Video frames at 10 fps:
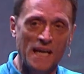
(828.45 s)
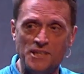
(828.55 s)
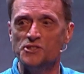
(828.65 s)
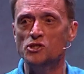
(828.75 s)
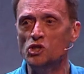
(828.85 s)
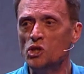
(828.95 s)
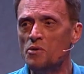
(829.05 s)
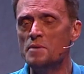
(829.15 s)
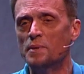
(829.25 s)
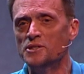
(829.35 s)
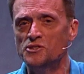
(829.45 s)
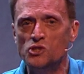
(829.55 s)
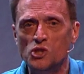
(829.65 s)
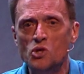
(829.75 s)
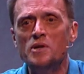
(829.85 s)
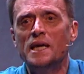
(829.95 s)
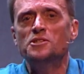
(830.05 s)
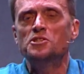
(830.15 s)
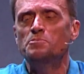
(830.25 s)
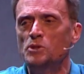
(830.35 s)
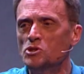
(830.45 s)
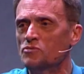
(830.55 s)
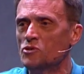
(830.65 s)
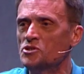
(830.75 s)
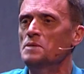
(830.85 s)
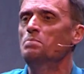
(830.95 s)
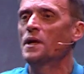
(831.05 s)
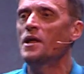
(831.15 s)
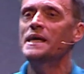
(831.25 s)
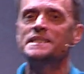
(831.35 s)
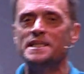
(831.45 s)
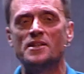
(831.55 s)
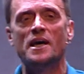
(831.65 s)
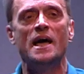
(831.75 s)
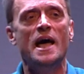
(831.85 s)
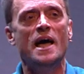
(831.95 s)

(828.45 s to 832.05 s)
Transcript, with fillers: It's the jury, because the jury has this beautiful, simple idea that